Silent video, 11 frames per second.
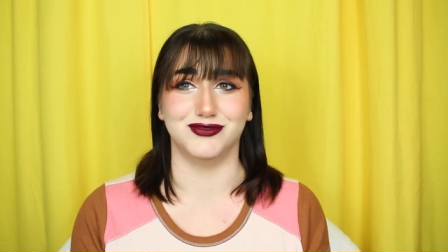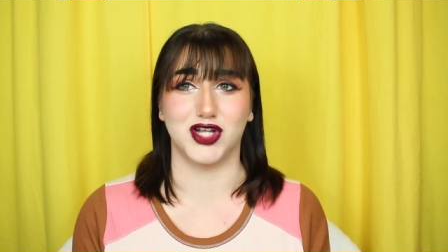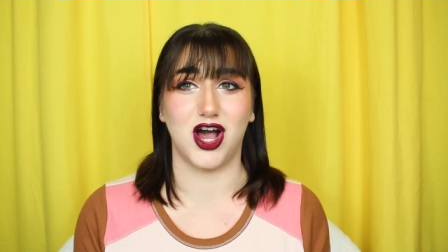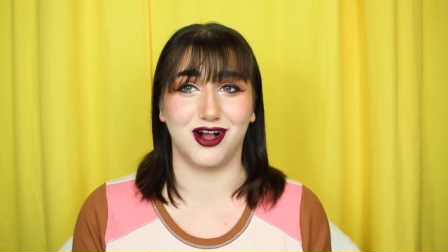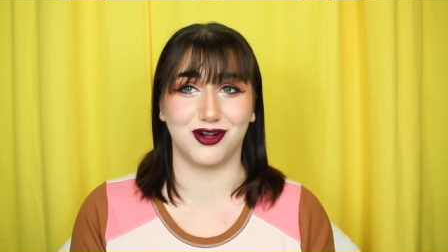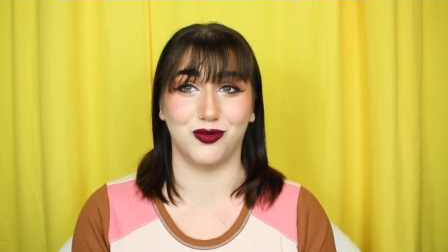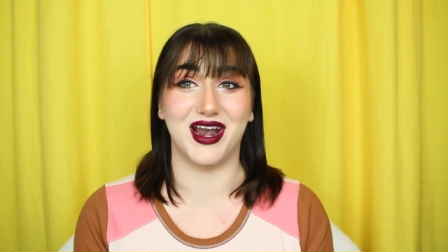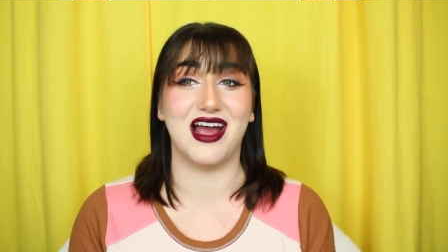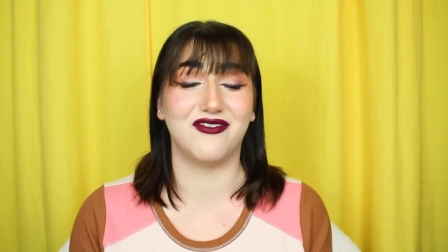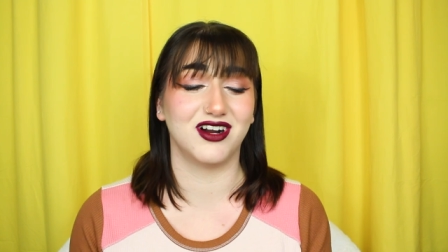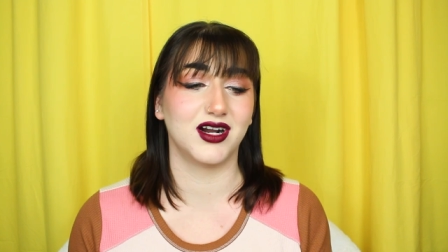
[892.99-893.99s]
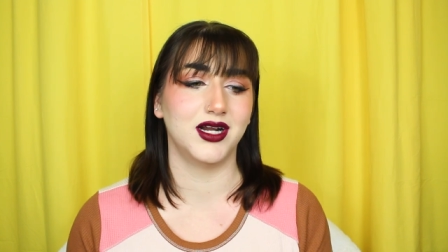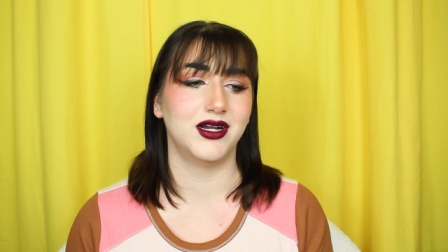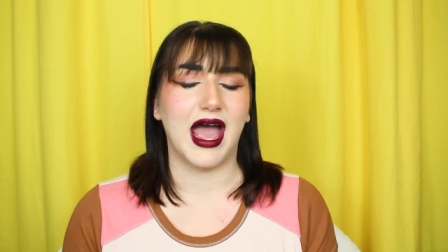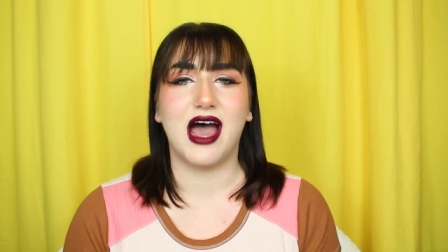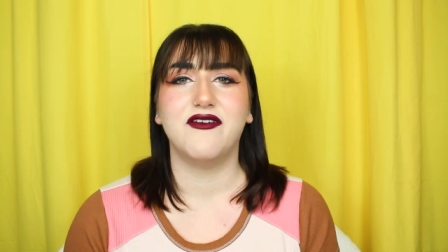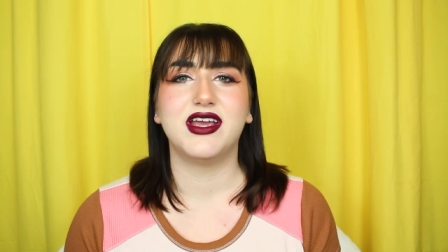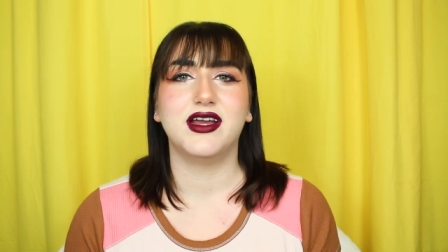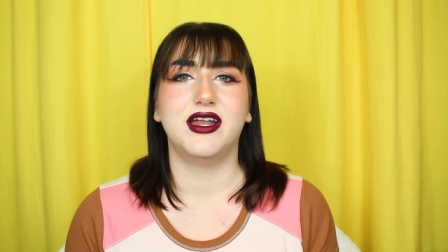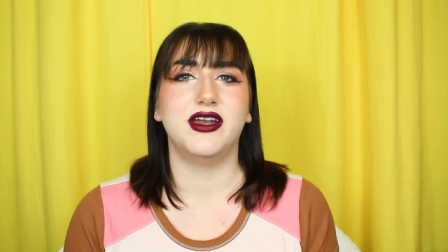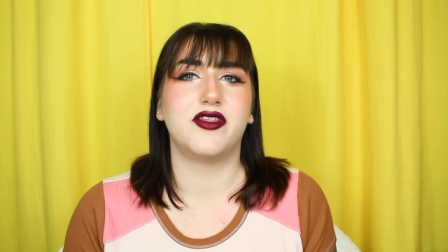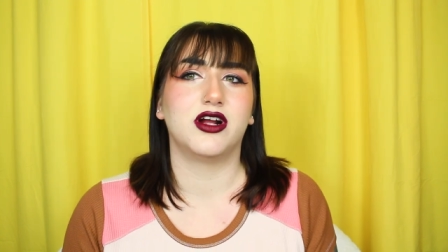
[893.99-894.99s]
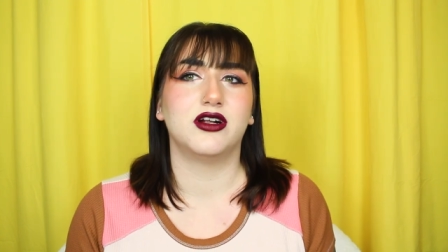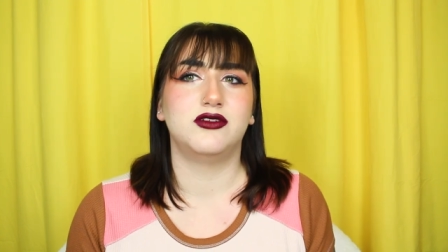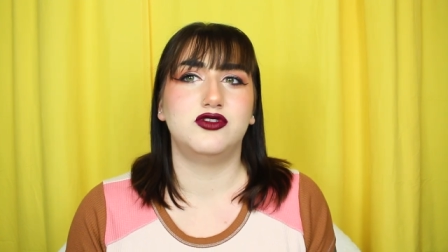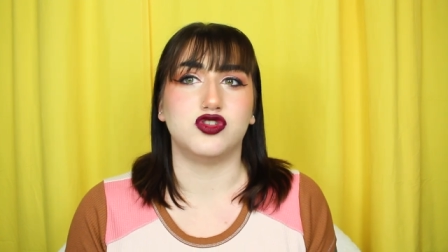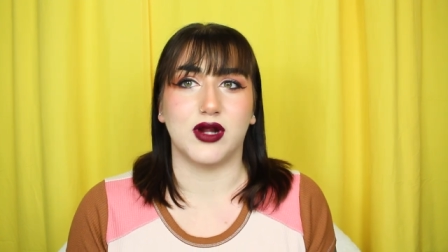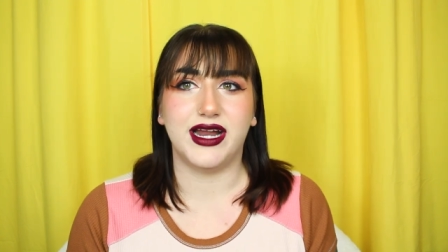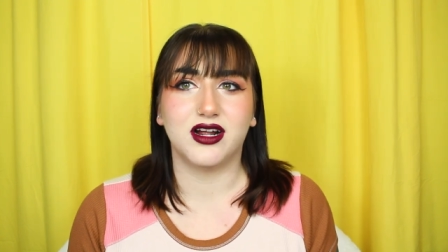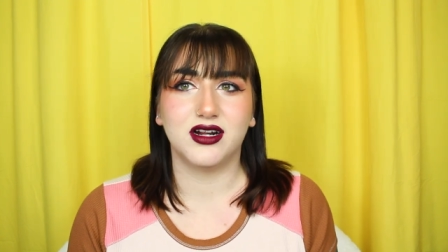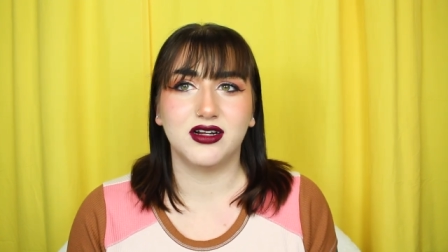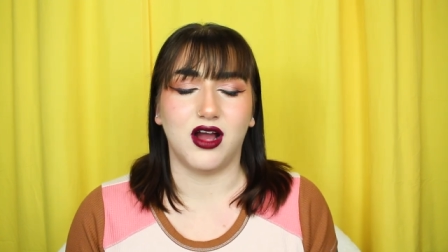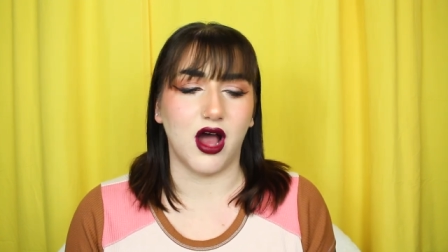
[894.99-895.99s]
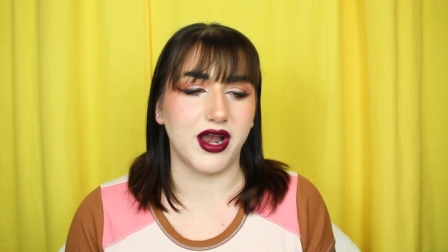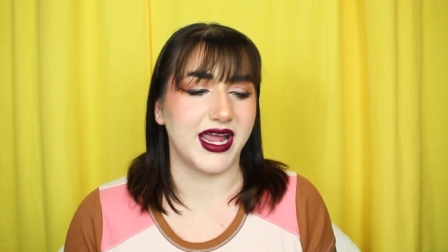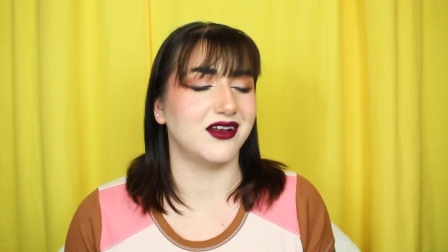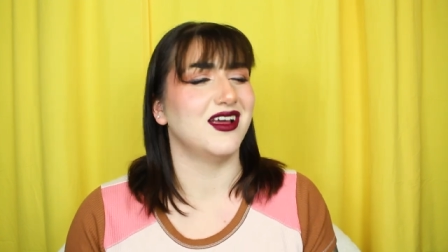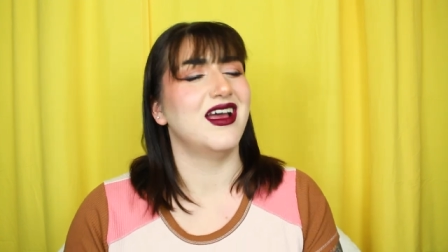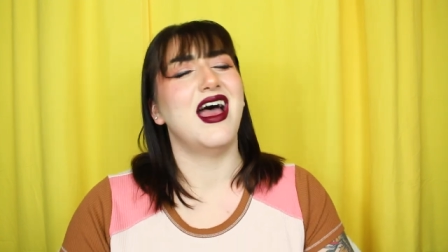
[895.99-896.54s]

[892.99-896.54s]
dog, whatever, having another trainer on hand,